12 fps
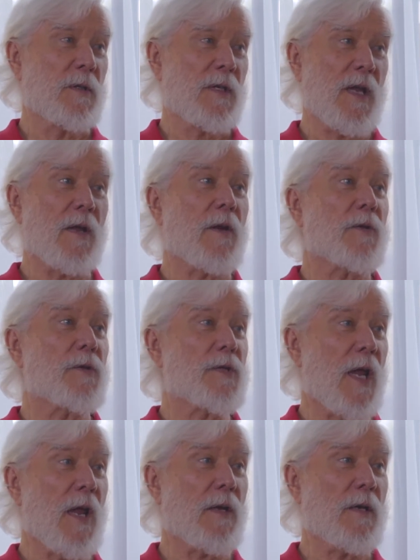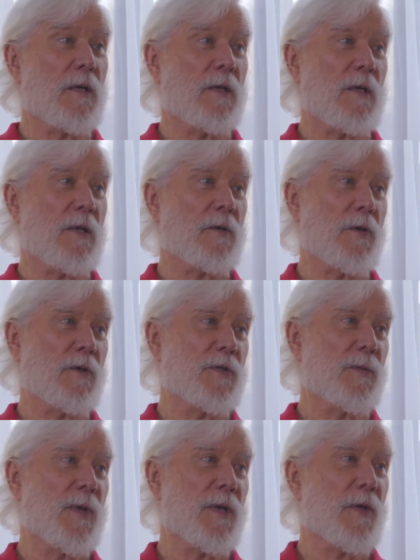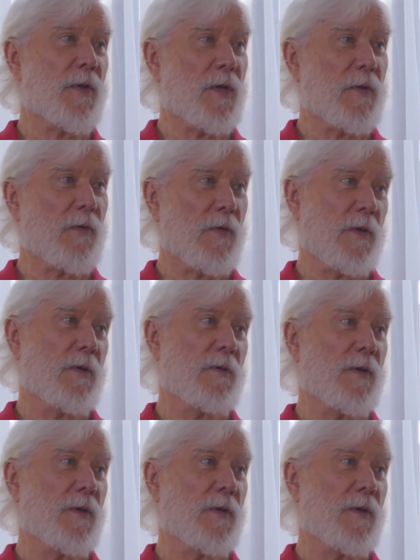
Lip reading: can't understand it, and it turns them into things that are